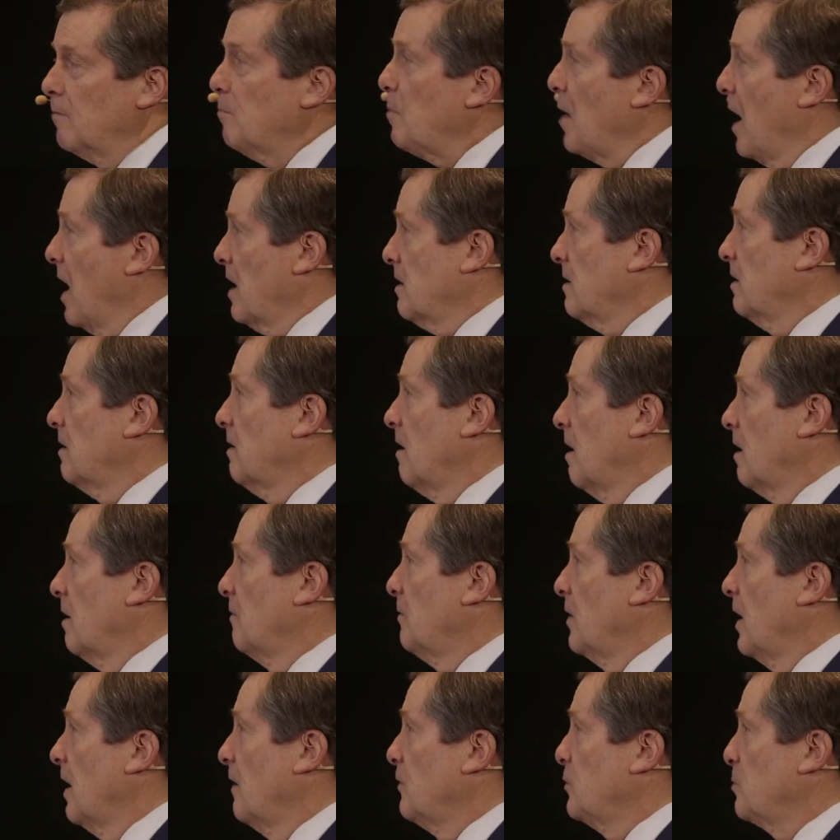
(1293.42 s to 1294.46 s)
impacted a lot
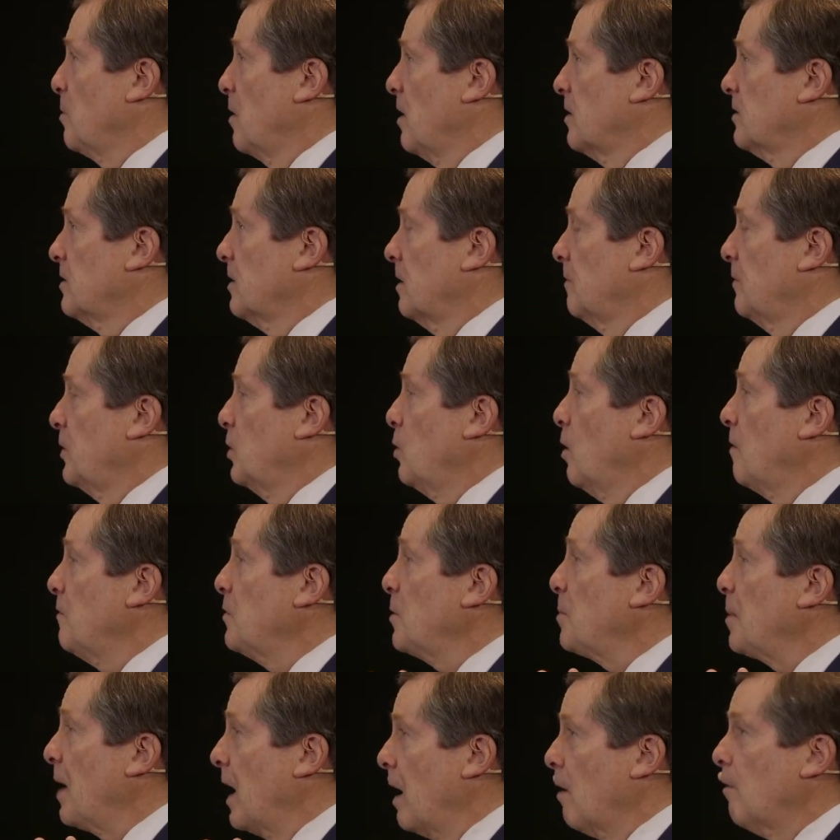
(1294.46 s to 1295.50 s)
of lives positively. You have
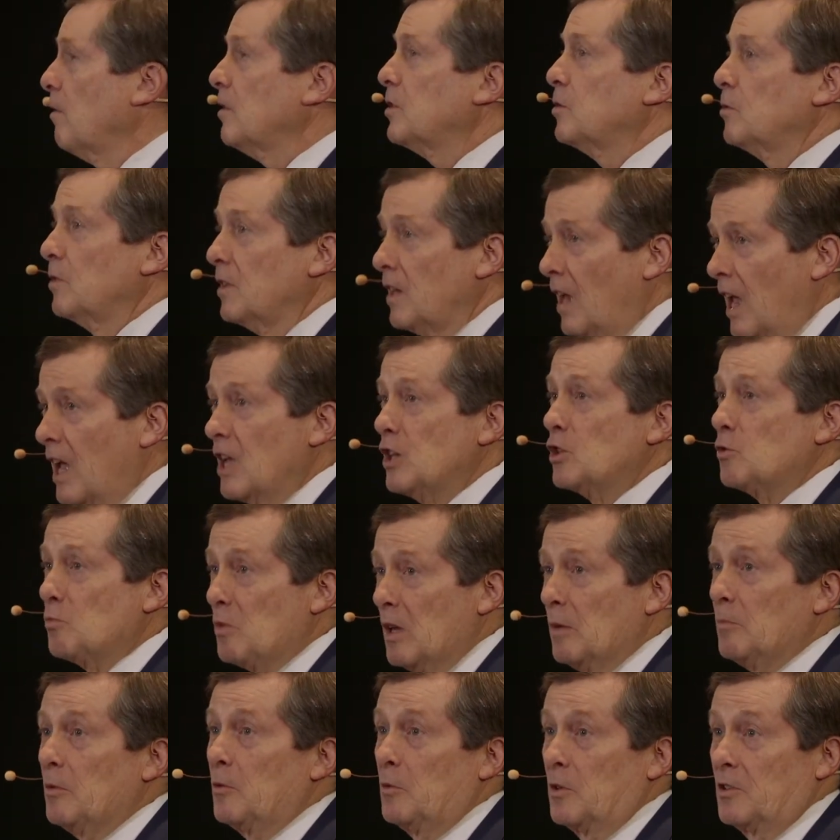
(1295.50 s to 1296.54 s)
the power to engage
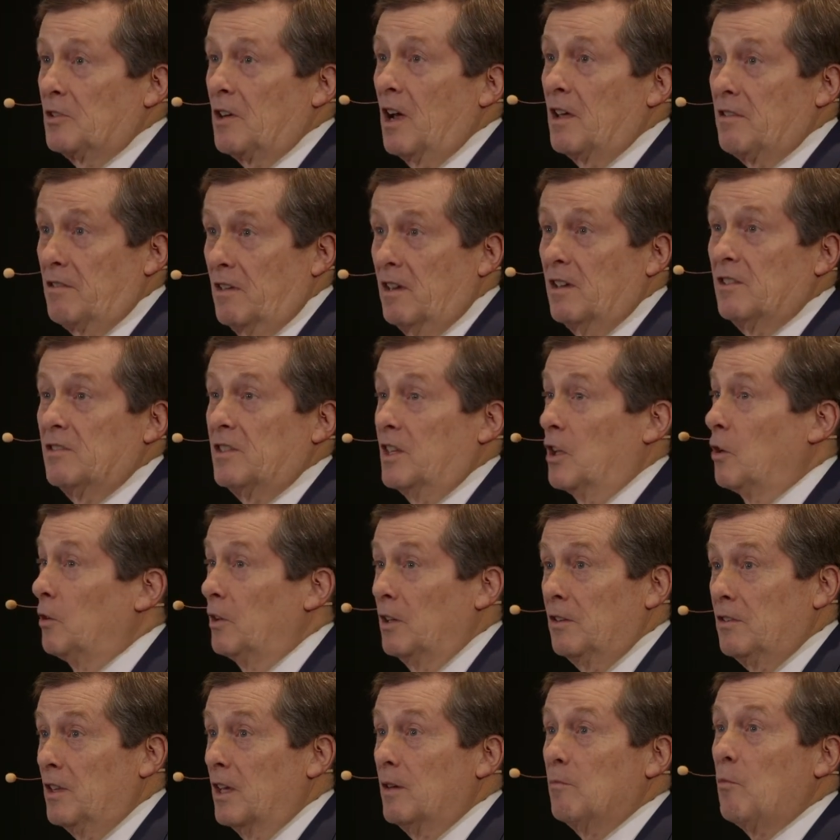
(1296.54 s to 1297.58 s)
people, which I think is the
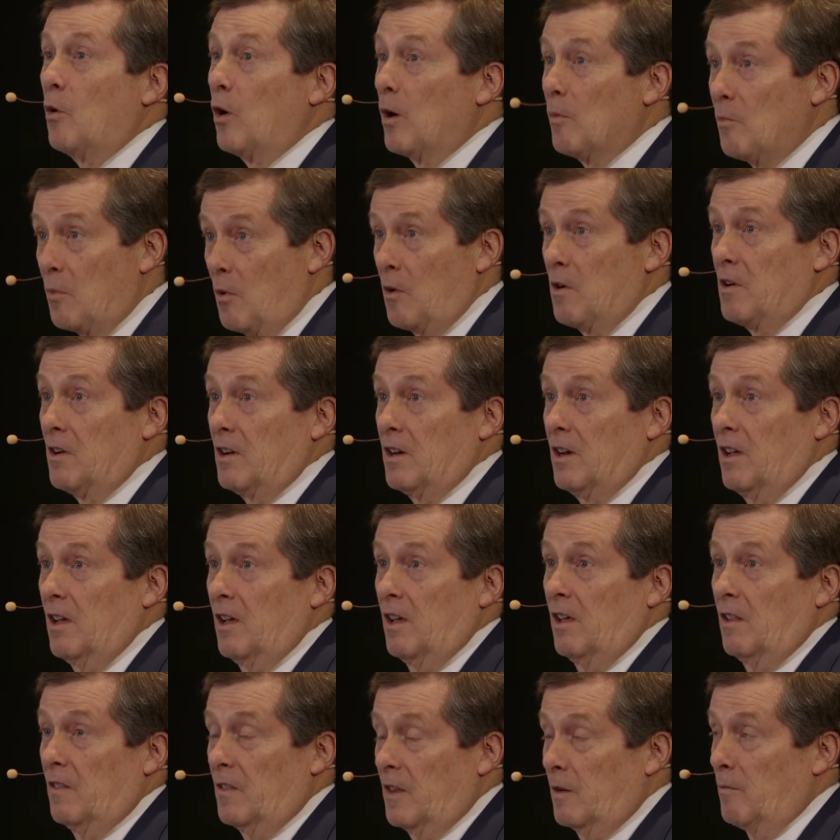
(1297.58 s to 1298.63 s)
only thing more important
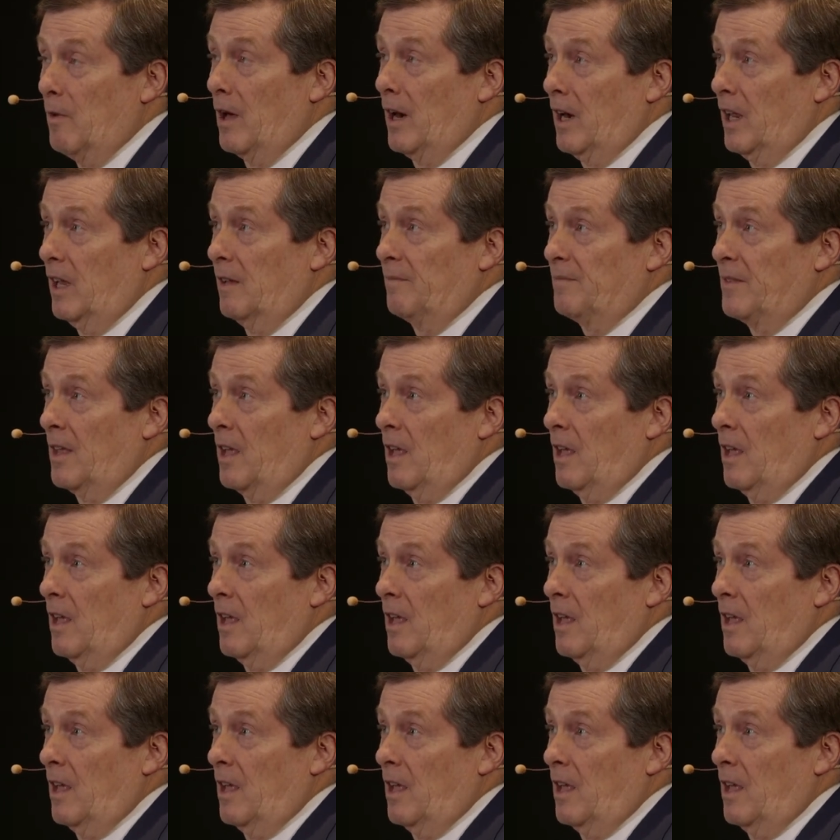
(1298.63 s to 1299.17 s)
than money.